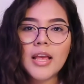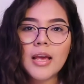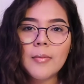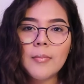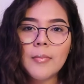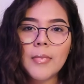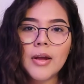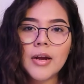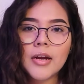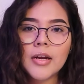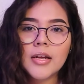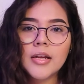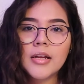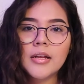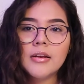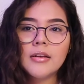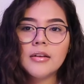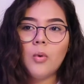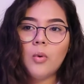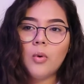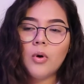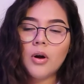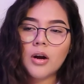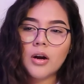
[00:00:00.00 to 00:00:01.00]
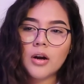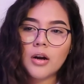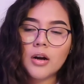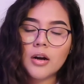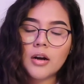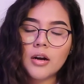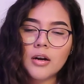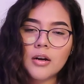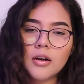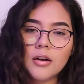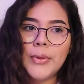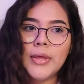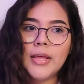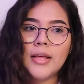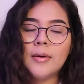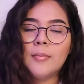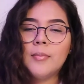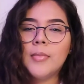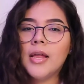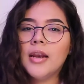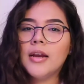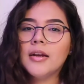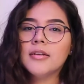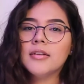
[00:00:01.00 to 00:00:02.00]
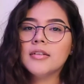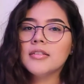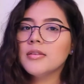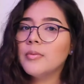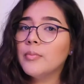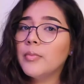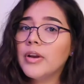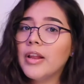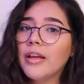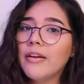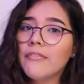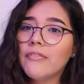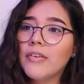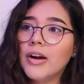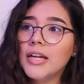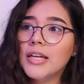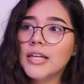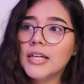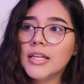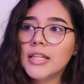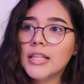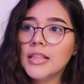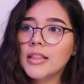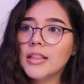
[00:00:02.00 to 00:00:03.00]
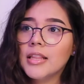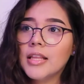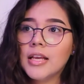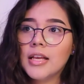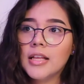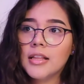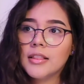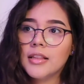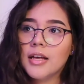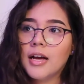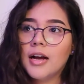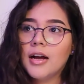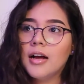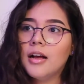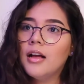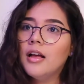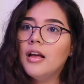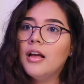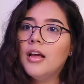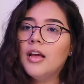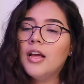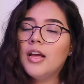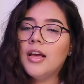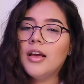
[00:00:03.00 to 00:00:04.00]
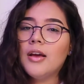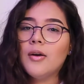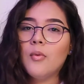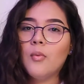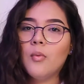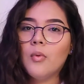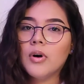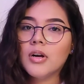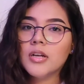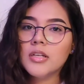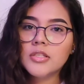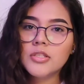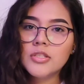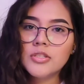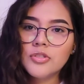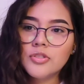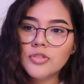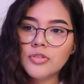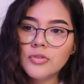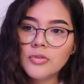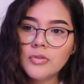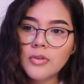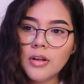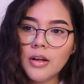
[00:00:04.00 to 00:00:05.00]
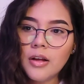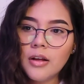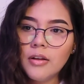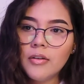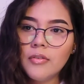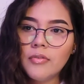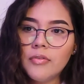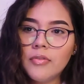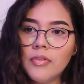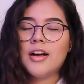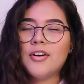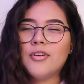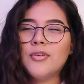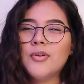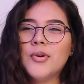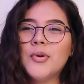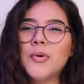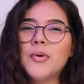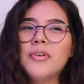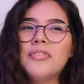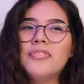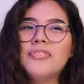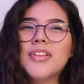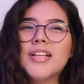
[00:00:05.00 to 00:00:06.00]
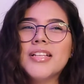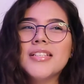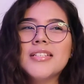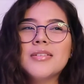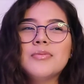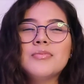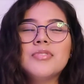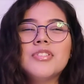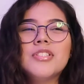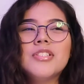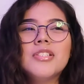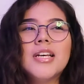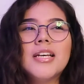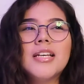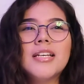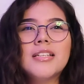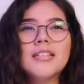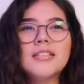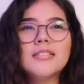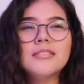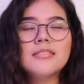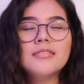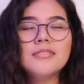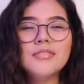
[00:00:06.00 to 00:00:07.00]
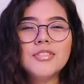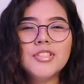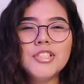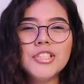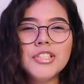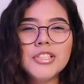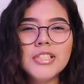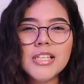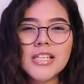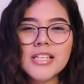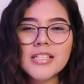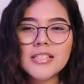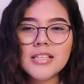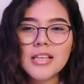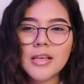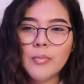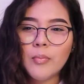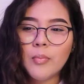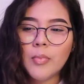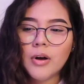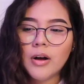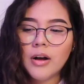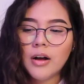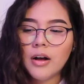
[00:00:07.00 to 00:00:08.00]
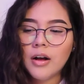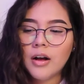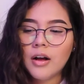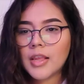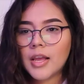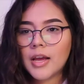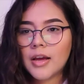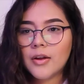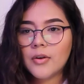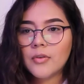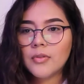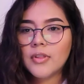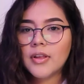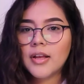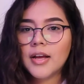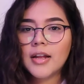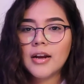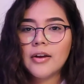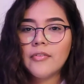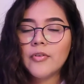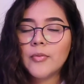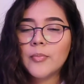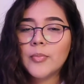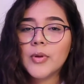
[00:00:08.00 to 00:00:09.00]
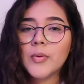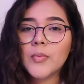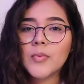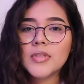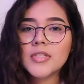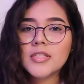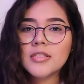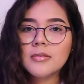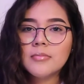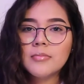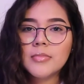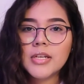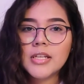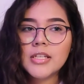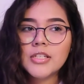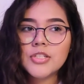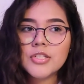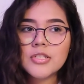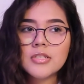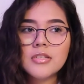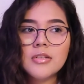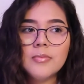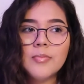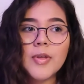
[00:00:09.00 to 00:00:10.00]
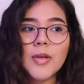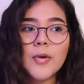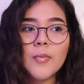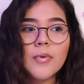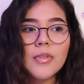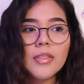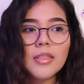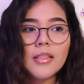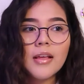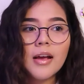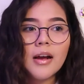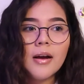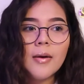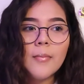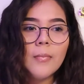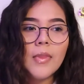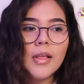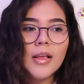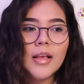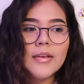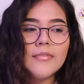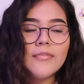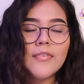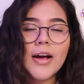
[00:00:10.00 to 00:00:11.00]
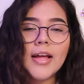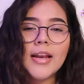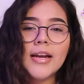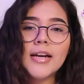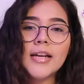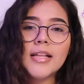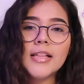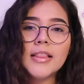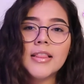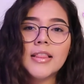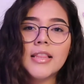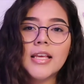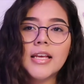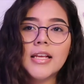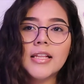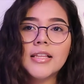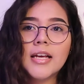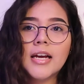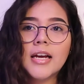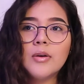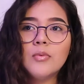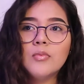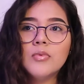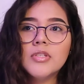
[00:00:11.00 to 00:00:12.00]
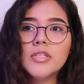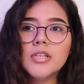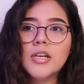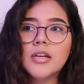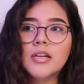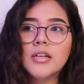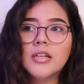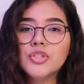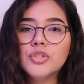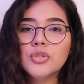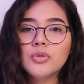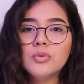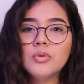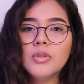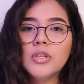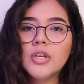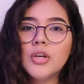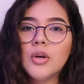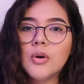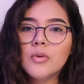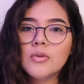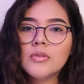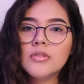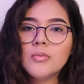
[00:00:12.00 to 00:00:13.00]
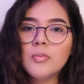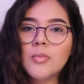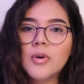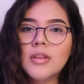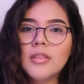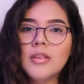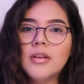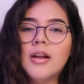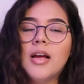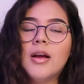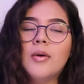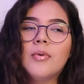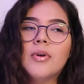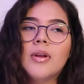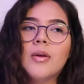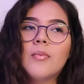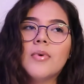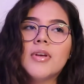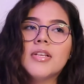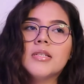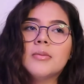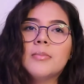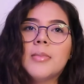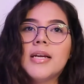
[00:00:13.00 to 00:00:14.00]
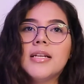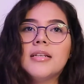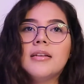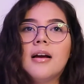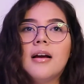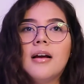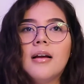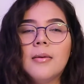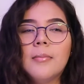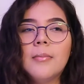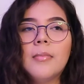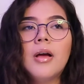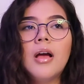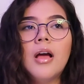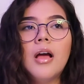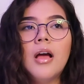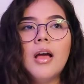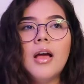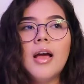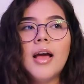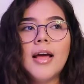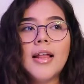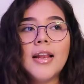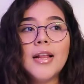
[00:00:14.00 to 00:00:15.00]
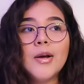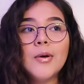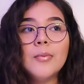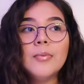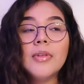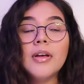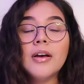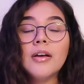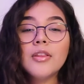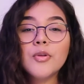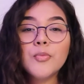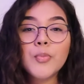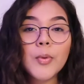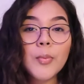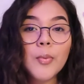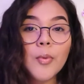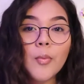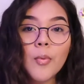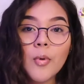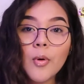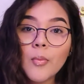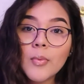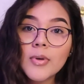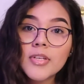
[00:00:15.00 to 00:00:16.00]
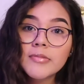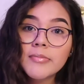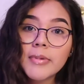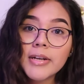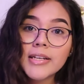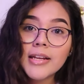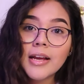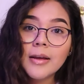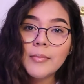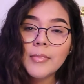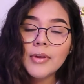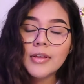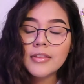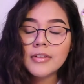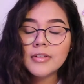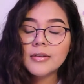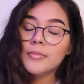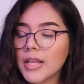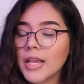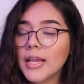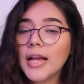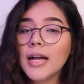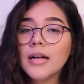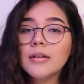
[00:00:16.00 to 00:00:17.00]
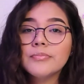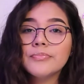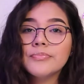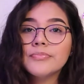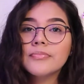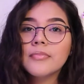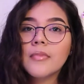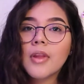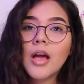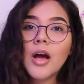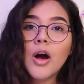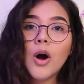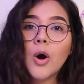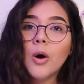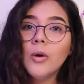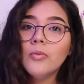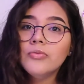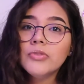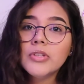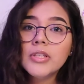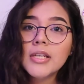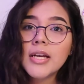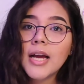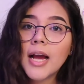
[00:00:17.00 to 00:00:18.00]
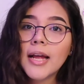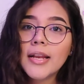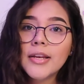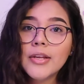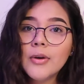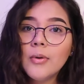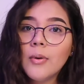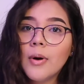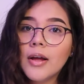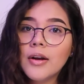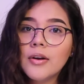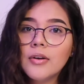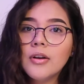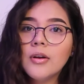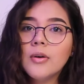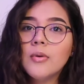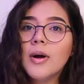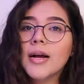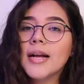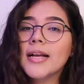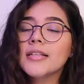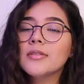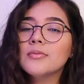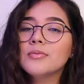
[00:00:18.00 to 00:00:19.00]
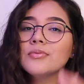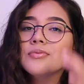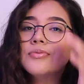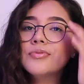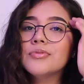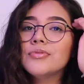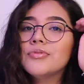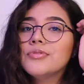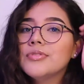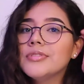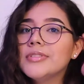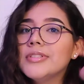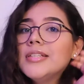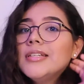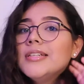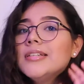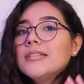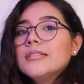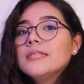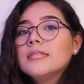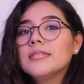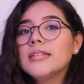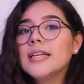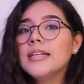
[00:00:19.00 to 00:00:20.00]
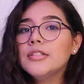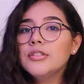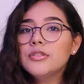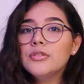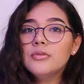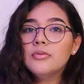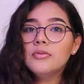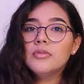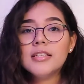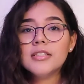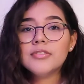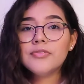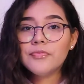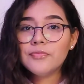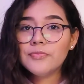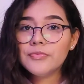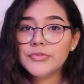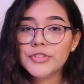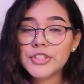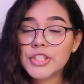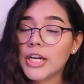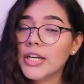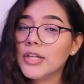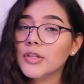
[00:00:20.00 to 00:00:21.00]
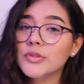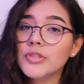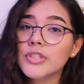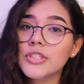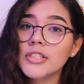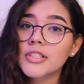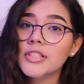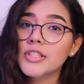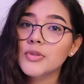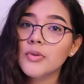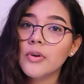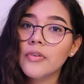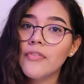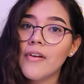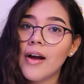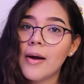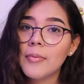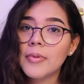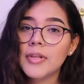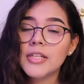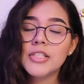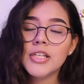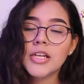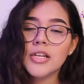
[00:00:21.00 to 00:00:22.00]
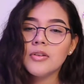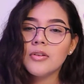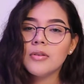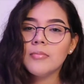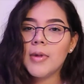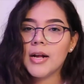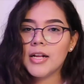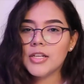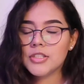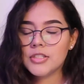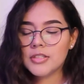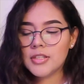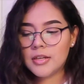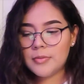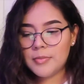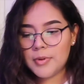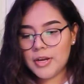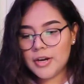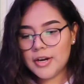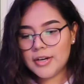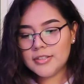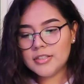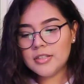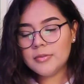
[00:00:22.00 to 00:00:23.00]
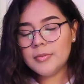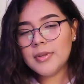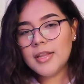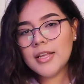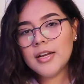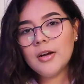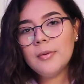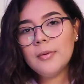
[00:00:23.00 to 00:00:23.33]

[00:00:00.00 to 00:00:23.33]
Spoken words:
get married or be committed to somebody if I didn't think that it was true love. I don't know if that sounds like cheesy, but I don't think I'd ever be with somebody just to be with them. Like if I didn't think that it was gonna truly go somewhere, then I wouldn't waste my time. And I hope that other people won't waste my time either. Yeah, hopefully I do. I don't know. I guess we'll see. Stay tuned. This channel turned into a family channel. Imagine, that'd be crazy. Be like,